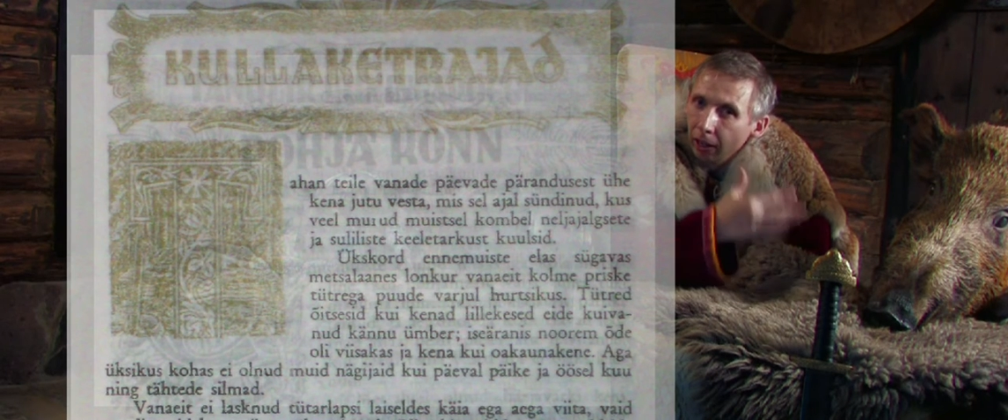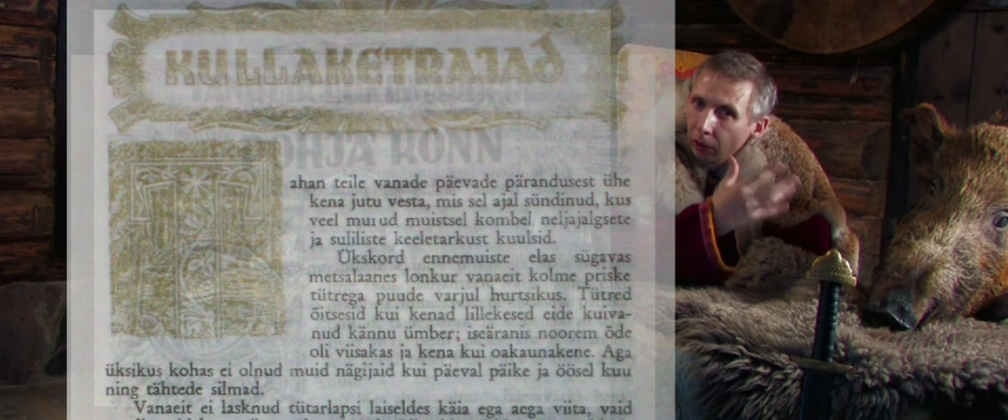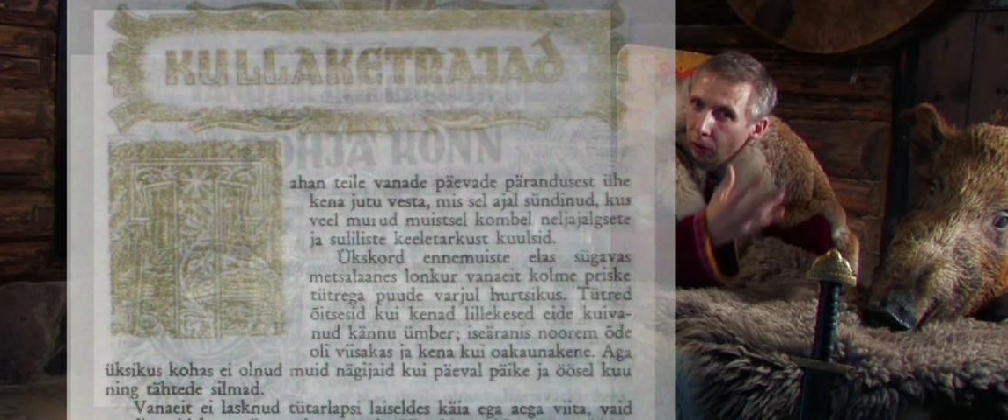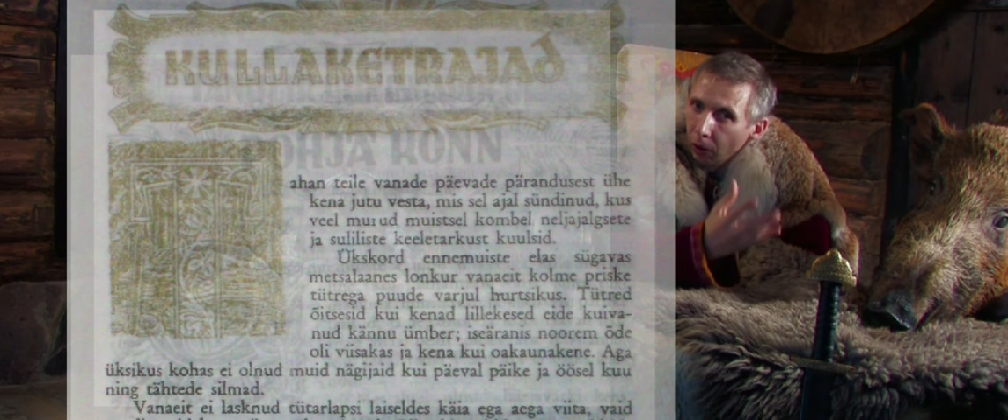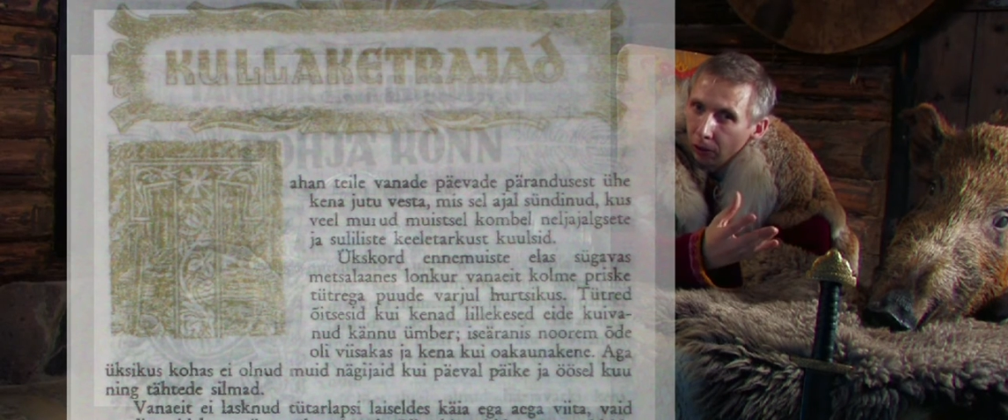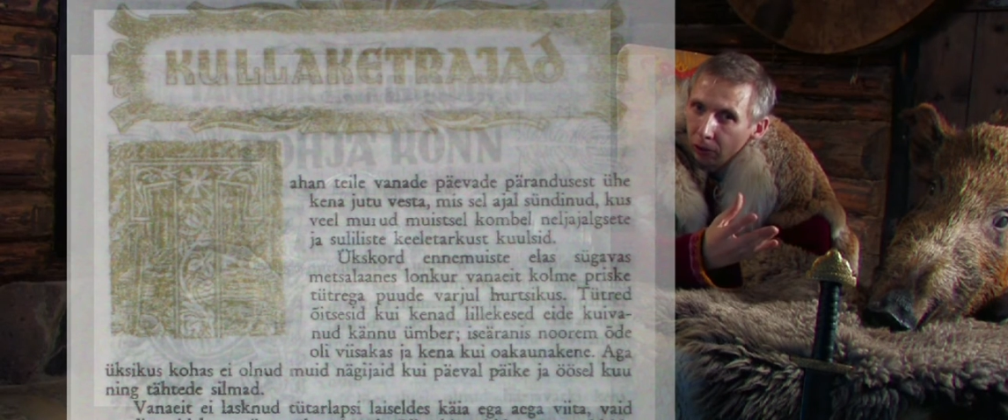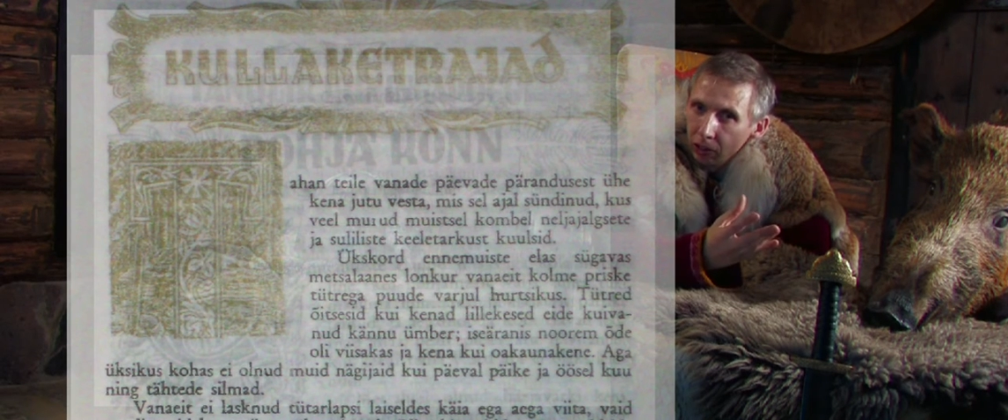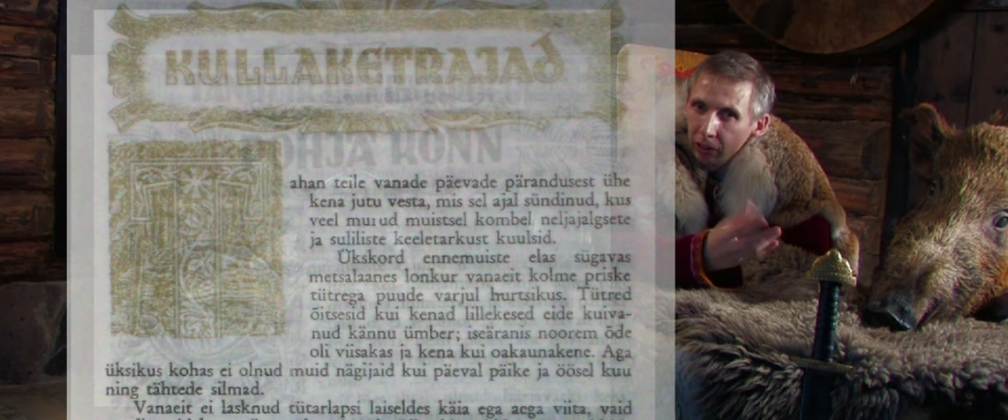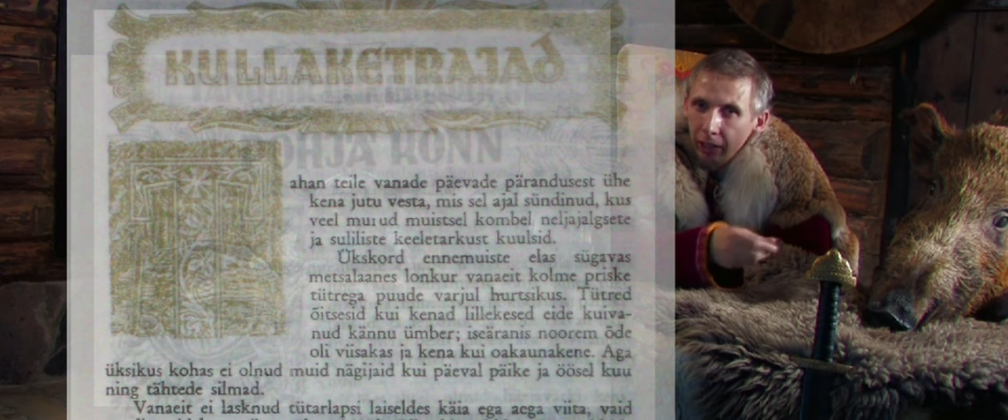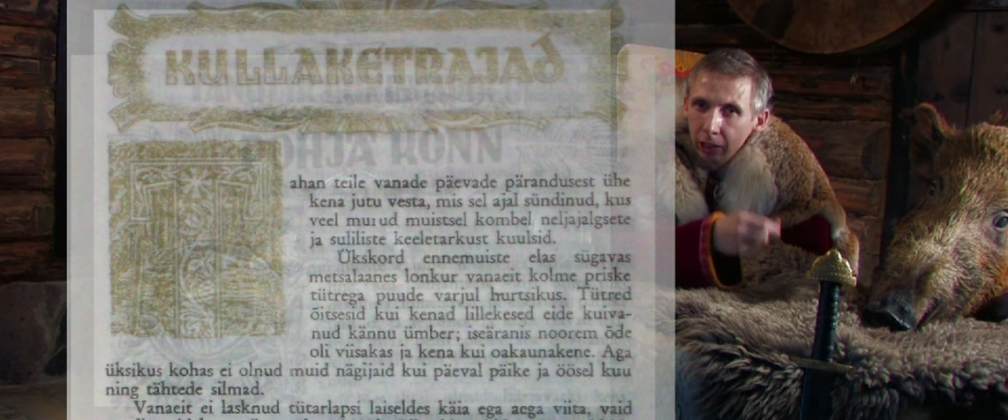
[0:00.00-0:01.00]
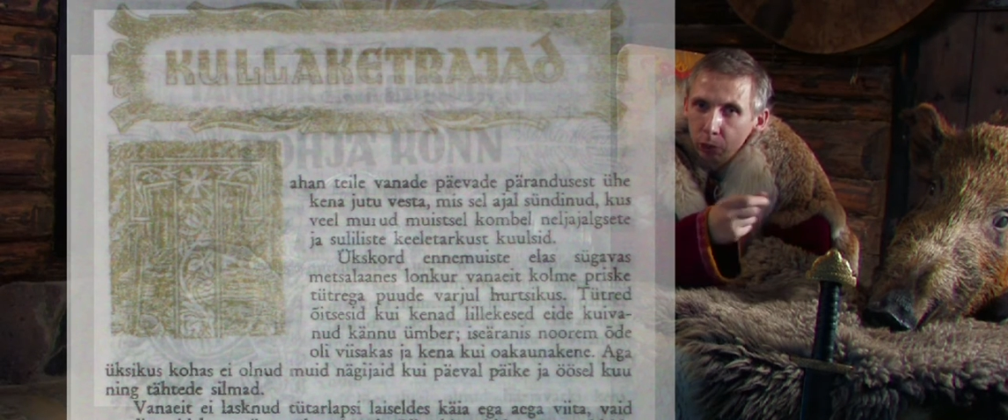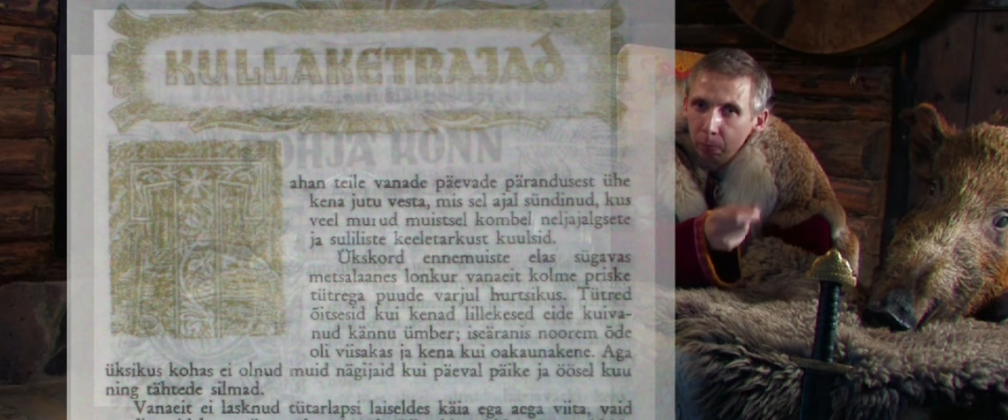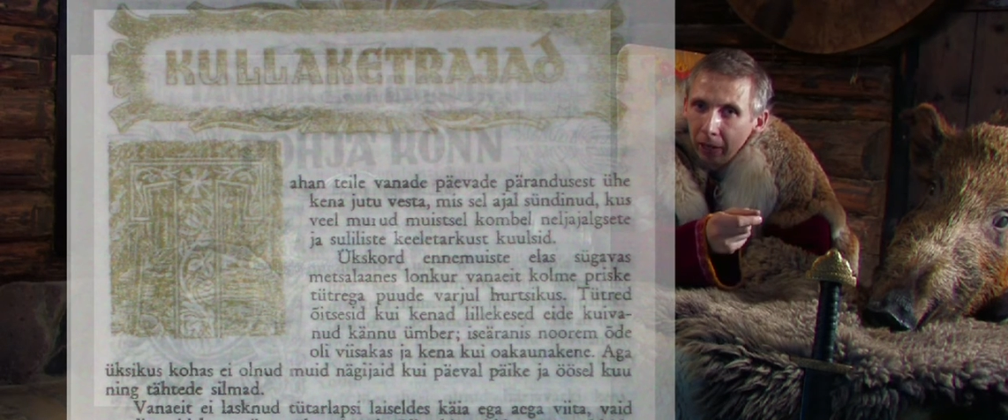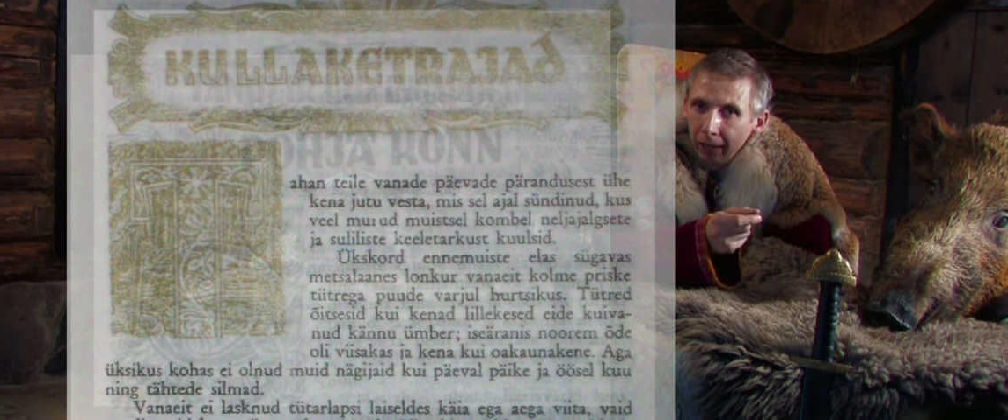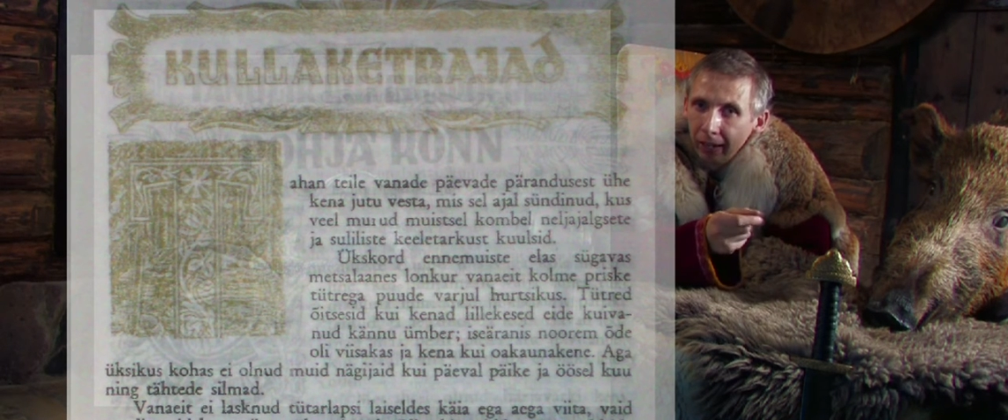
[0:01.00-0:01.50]
girls that
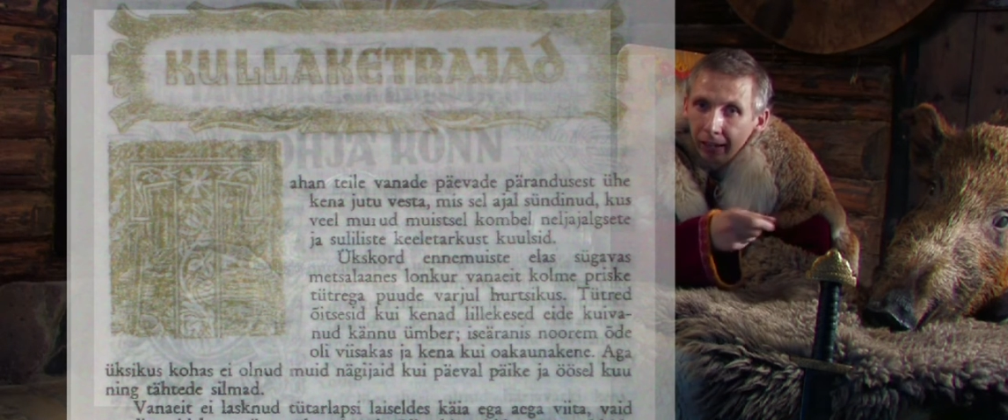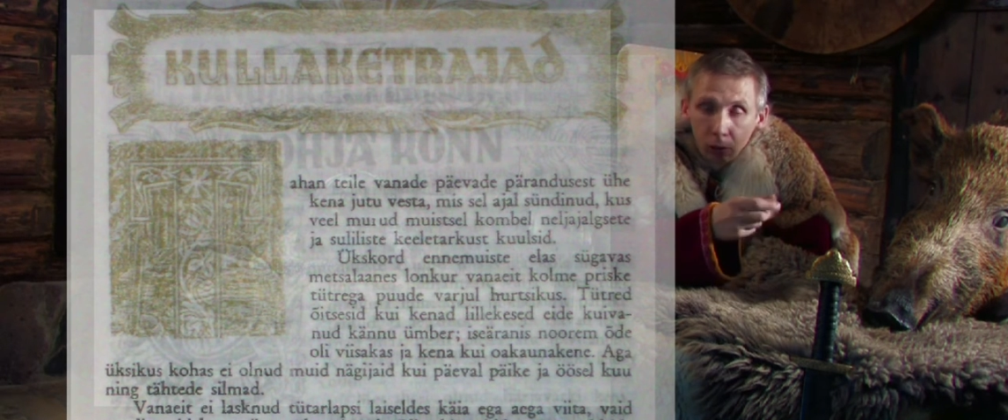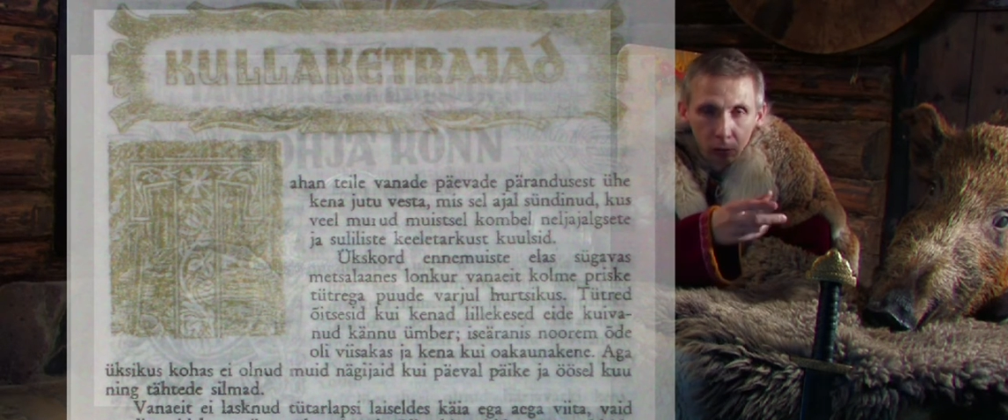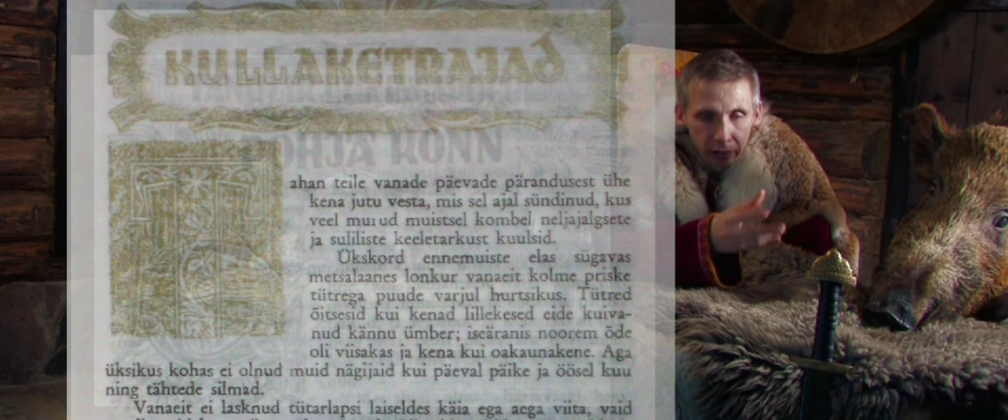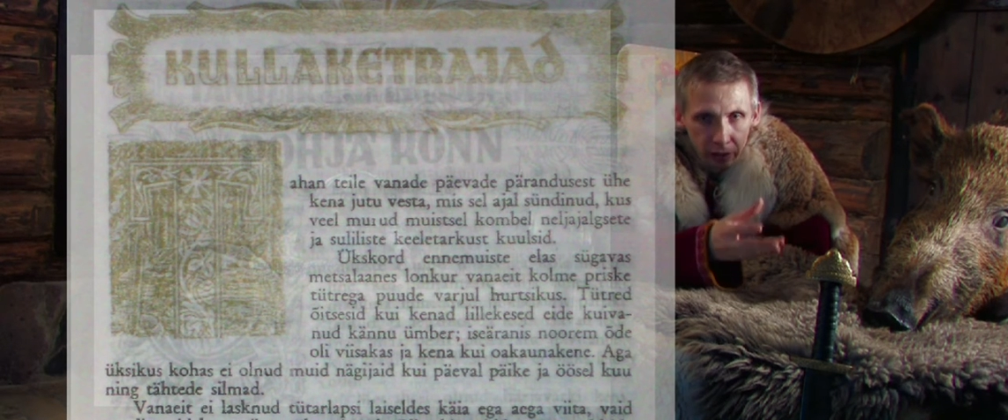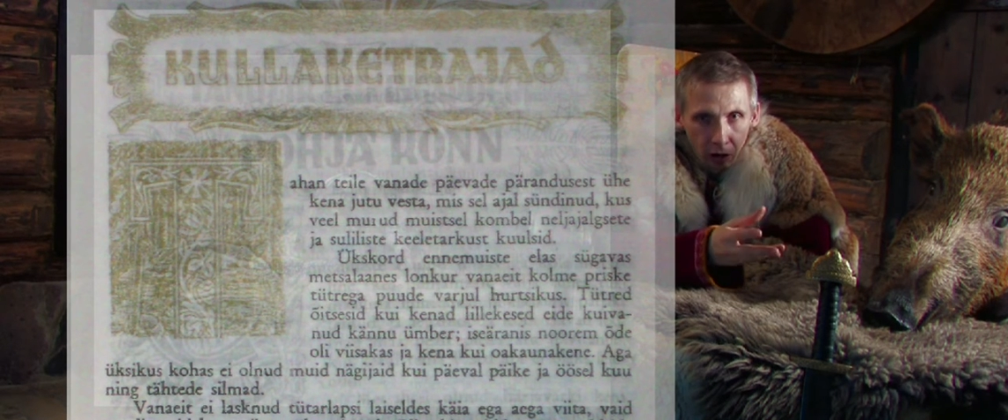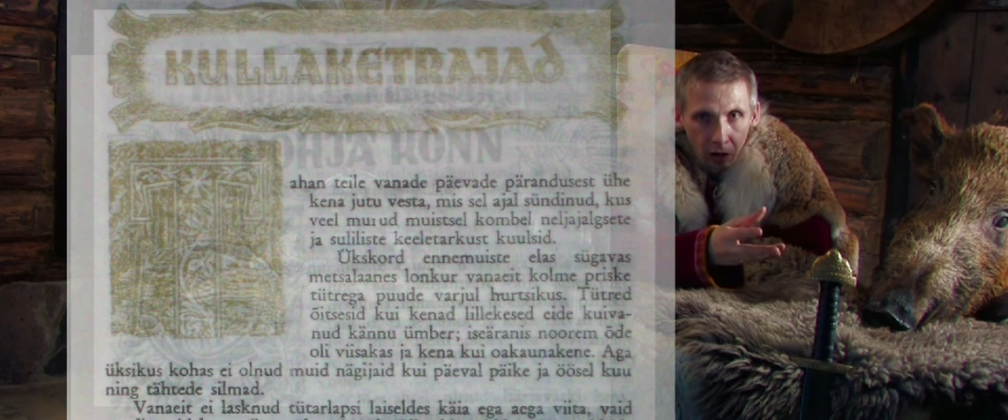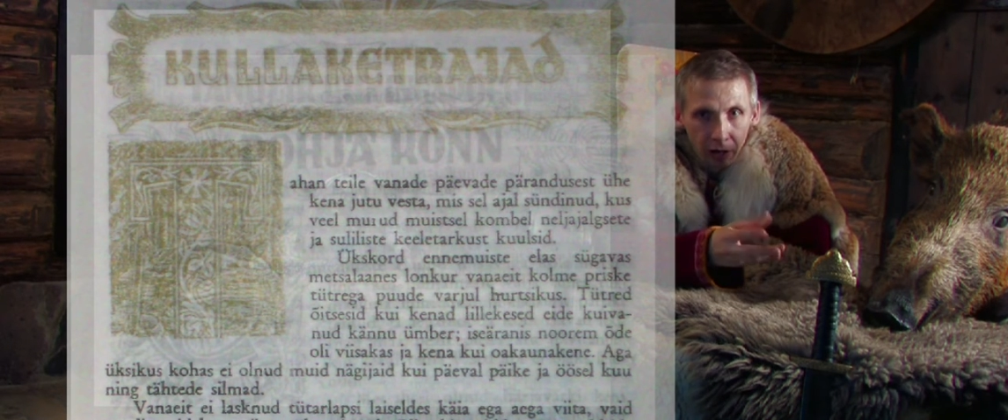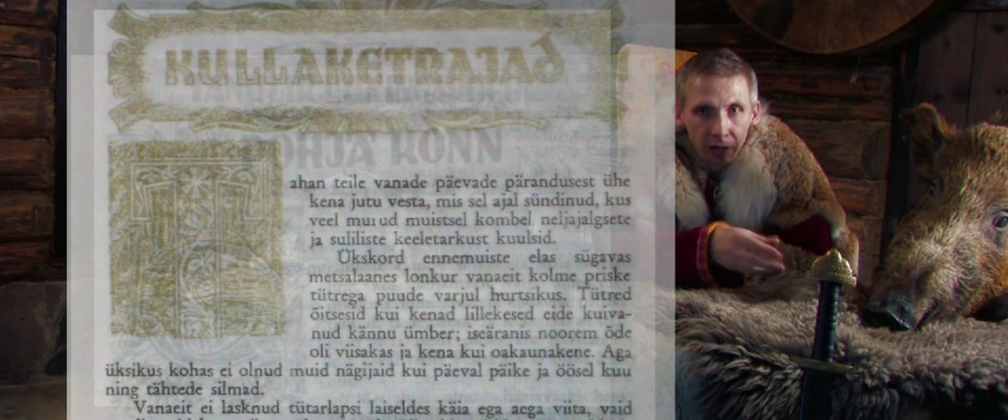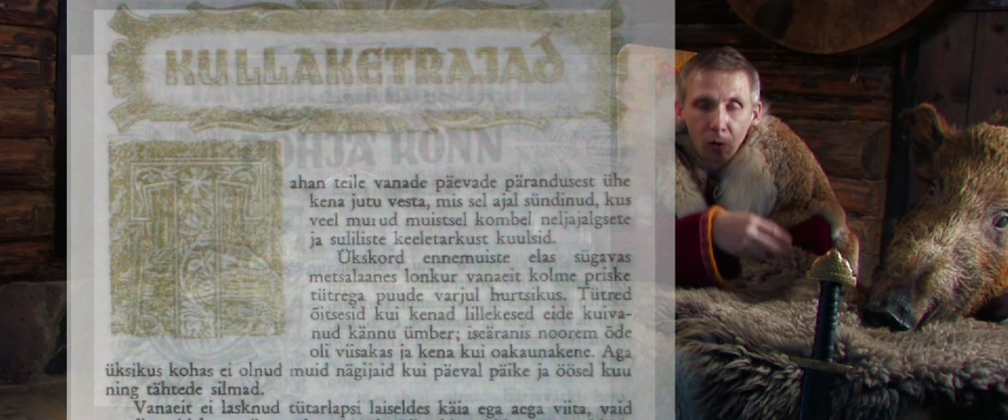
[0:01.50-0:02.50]
spin a golden yarn,